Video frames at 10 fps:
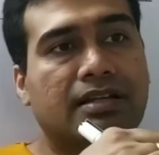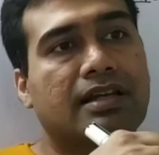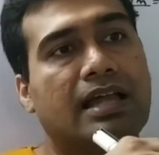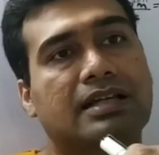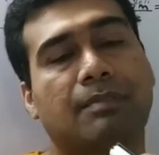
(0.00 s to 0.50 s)

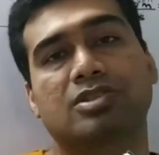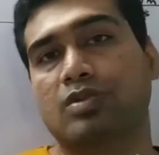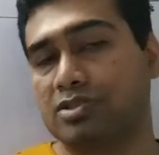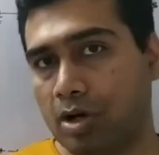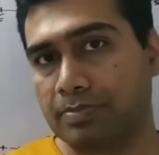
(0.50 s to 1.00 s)
and comes to a
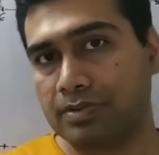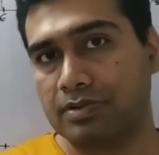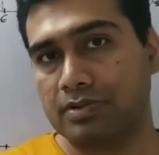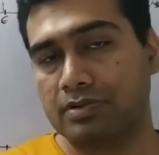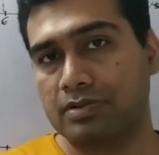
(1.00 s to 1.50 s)
stop.
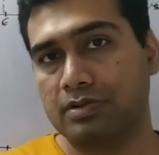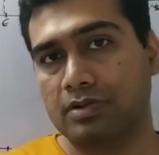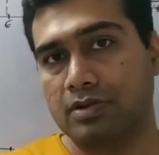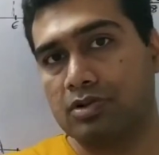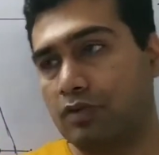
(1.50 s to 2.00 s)

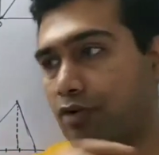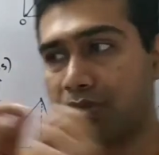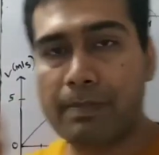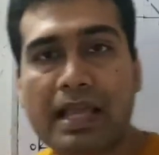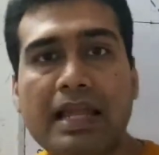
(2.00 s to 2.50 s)
So from the
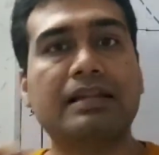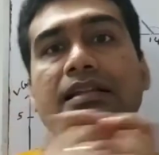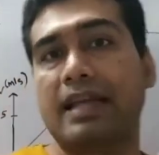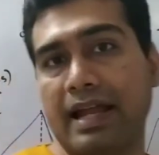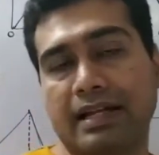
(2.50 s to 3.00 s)
beginning till
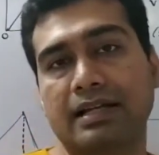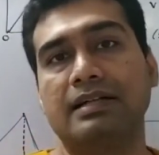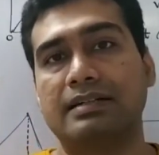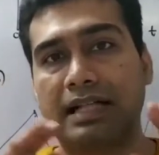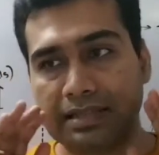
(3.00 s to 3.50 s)
the end,
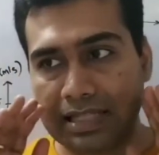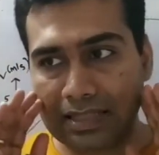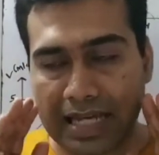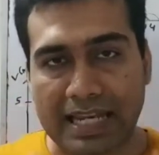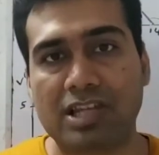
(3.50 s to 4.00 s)
did the
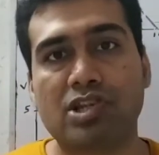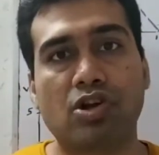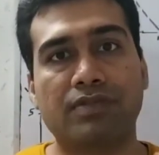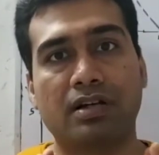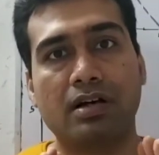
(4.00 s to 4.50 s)
direction
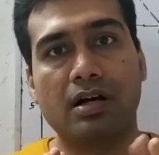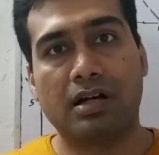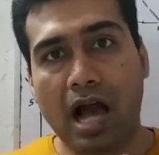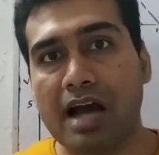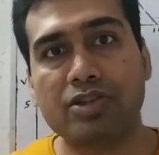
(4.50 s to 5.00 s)
of the
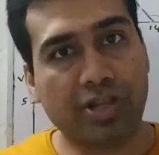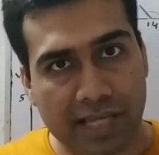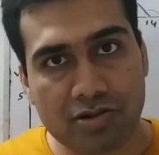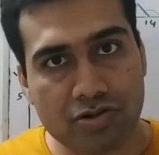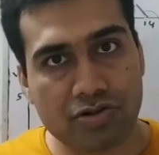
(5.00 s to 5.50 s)
car
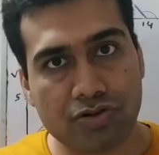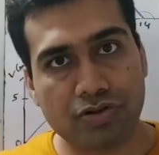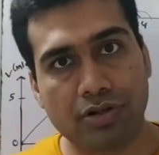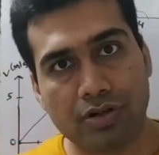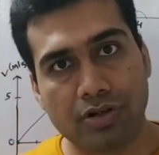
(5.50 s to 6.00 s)
change?
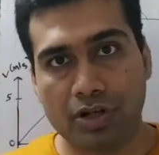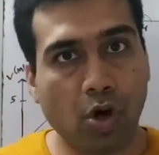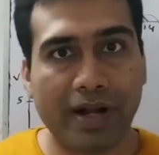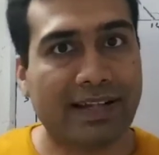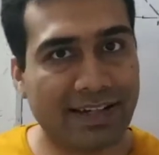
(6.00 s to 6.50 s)
No,
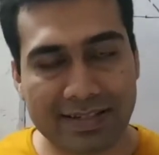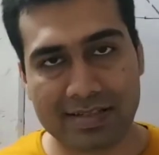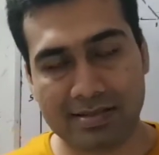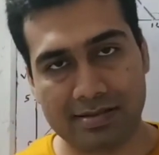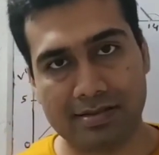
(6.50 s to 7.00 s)
it didn't.
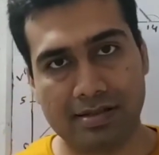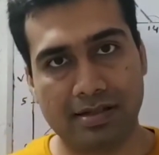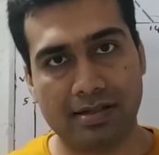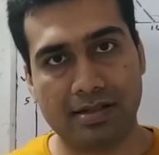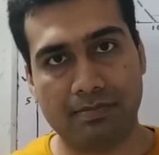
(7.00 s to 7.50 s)

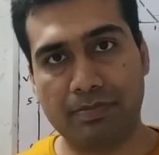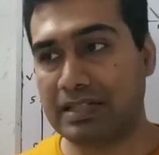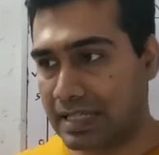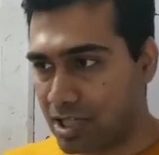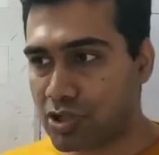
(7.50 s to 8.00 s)
But
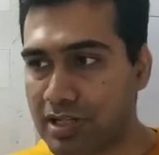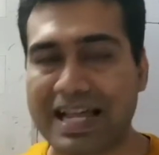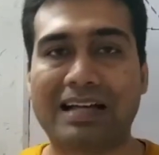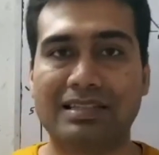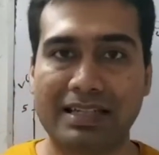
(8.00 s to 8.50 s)
initially it
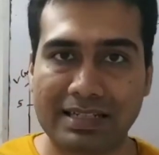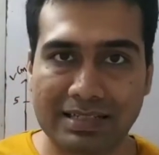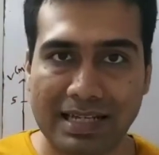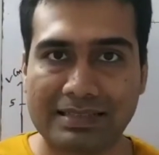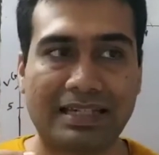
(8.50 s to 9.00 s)
accelerated,
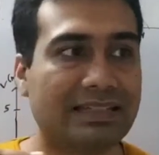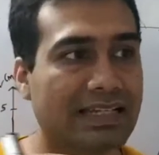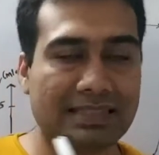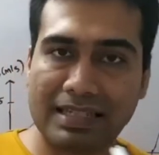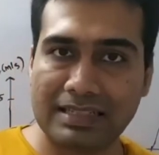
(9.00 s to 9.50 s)
and then it
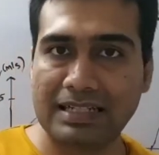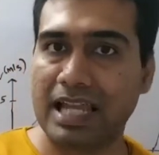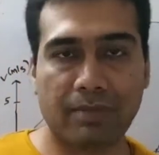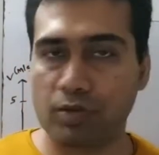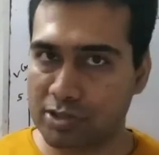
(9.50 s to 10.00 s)
decelerated and
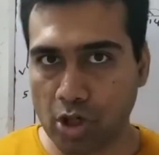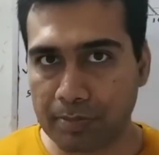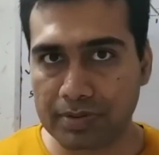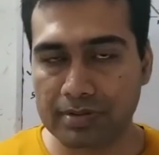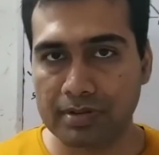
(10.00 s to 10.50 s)
came to a stop.
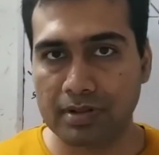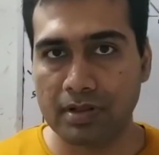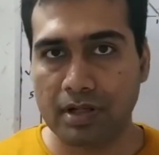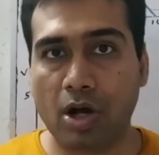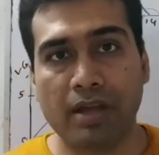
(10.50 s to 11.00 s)

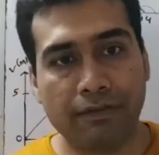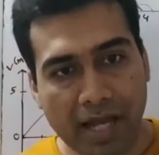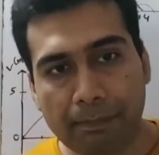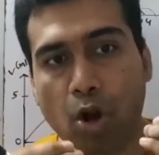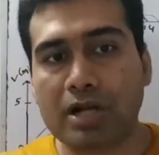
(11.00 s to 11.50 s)
Now if I
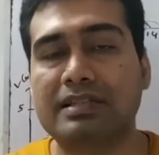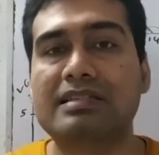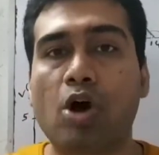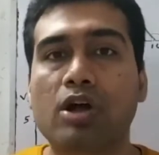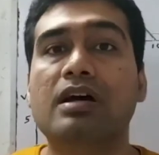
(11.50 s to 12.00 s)
plot
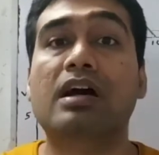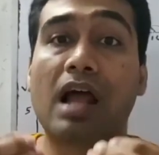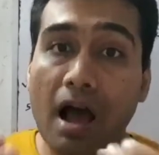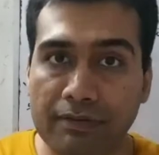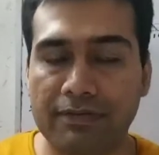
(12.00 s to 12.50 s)
this on a
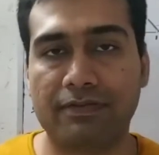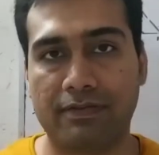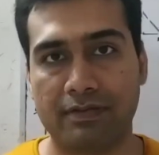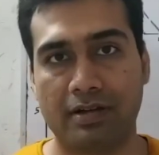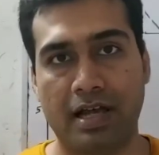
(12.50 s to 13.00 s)
graph,
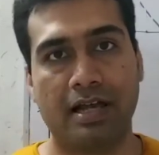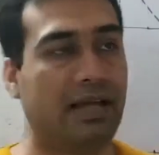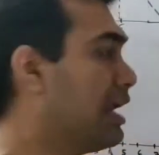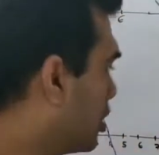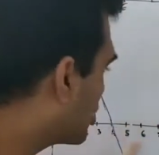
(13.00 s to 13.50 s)

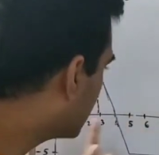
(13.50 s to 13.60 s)
it looks